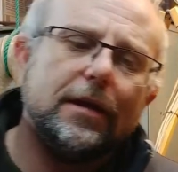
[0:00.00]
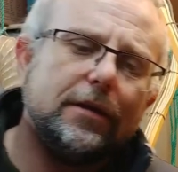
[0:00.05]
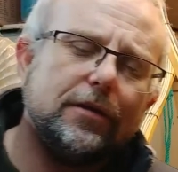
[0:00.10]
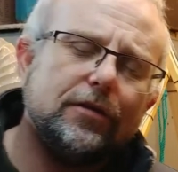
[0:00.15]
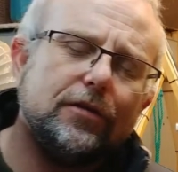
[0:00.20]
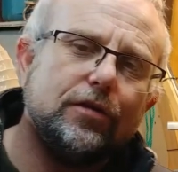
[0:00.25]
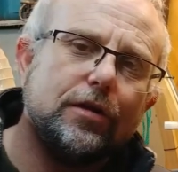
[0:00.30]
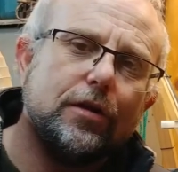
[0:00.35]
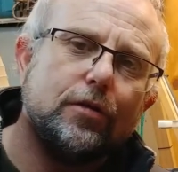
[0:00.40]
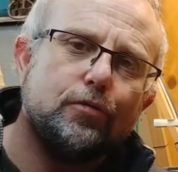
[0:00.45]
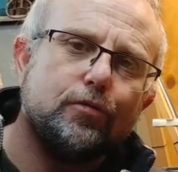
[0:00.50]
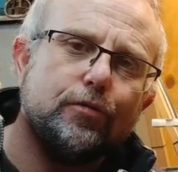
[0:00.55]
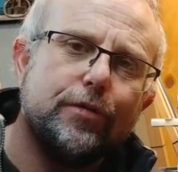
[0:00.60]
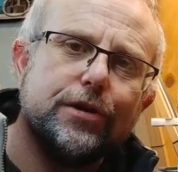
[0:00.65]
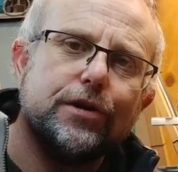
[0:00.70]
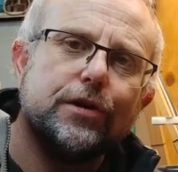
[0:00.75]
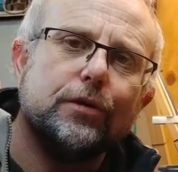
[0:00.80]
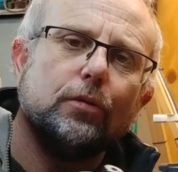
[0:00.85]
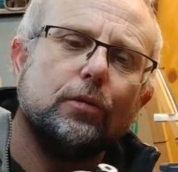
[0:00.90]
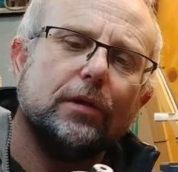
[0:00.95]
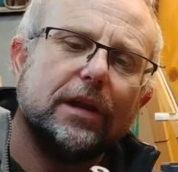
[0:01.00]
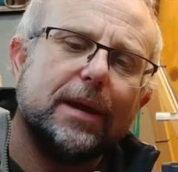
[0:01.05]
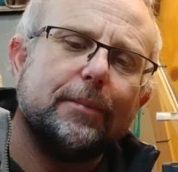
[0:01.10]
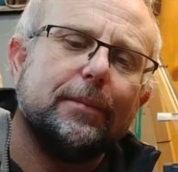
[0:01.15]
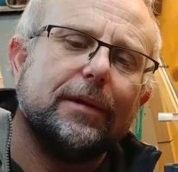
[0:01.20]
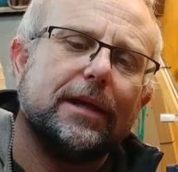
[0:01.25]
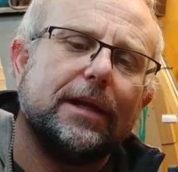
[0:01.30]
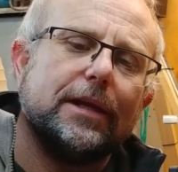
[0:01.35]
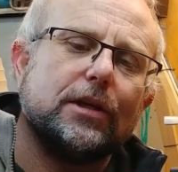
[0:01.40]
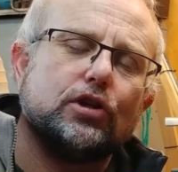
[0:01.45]
is the original
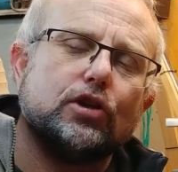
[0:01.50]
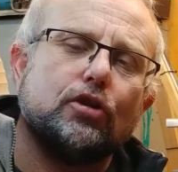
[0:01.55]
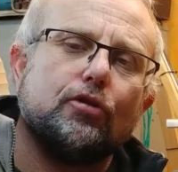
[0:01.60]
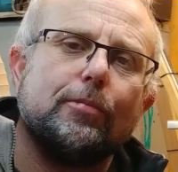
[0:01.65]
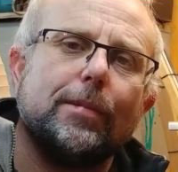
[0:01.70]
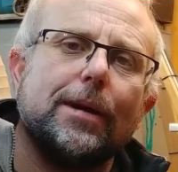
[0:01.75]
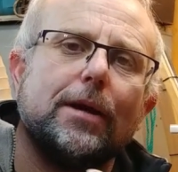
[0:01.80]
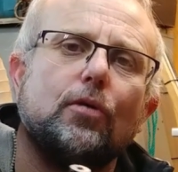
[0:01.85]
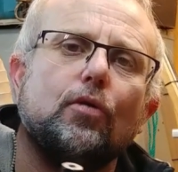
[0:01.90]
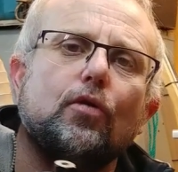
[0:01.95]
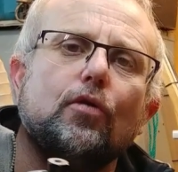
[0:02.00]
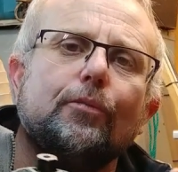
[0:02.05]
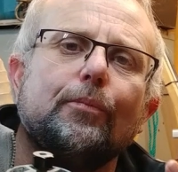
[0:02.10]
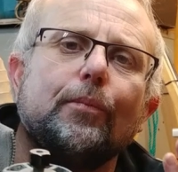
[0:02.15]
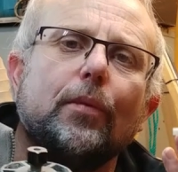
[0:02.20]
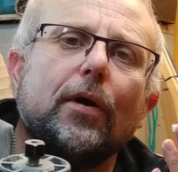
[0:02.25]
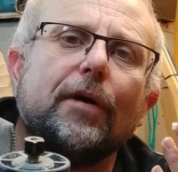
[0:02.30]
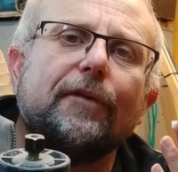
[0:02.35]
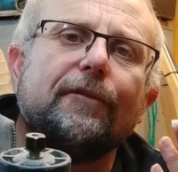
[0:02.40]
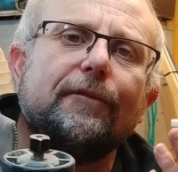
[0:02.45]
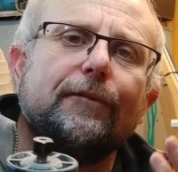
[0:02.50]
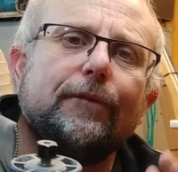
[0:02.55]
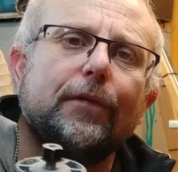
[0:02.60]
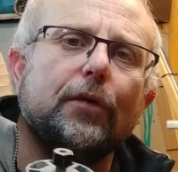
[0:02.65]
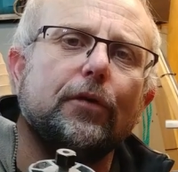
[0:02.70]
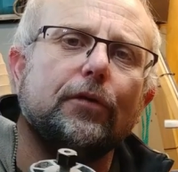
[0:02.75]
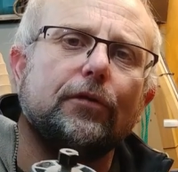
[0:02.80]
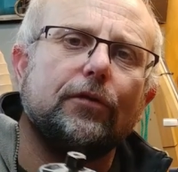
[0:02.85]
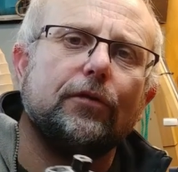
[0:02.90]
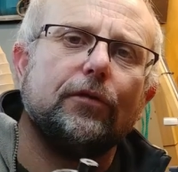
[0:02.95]
laminate trimmer of my
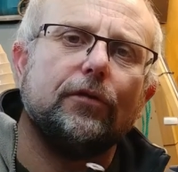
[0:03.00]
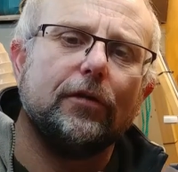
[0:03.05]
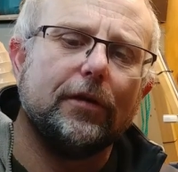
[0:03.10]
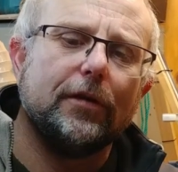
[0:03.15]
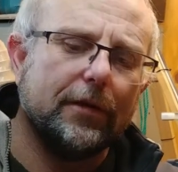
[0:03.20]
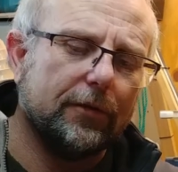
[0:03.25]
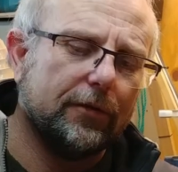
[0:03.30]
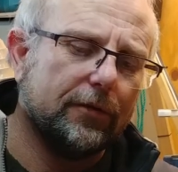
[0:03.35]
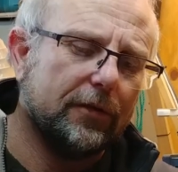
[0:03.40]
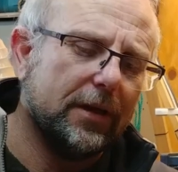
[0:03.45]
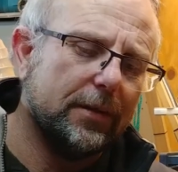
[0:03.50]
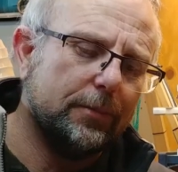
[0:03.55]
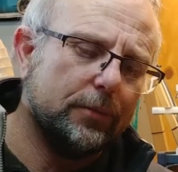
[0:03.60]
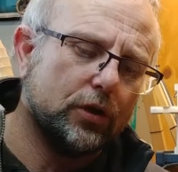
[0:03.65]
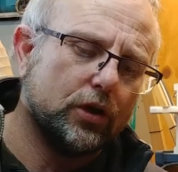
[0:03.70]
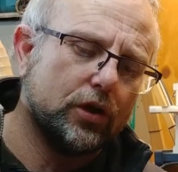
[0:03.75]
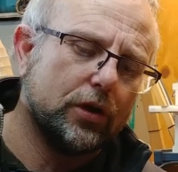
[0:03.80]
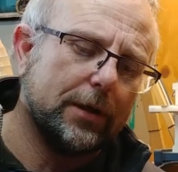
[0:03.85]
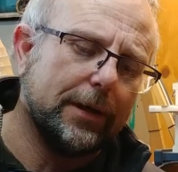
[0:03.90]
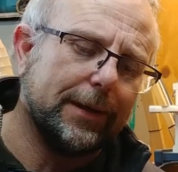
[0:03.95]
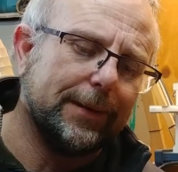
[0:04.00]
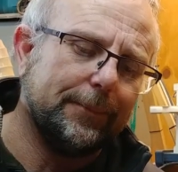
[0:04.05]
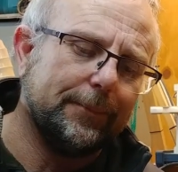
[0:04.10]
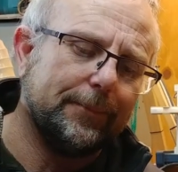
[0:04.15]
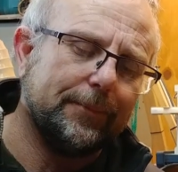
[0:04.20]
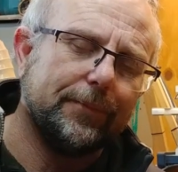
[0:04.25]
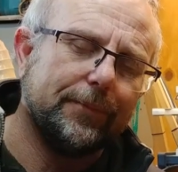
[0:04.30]
first CNC machine.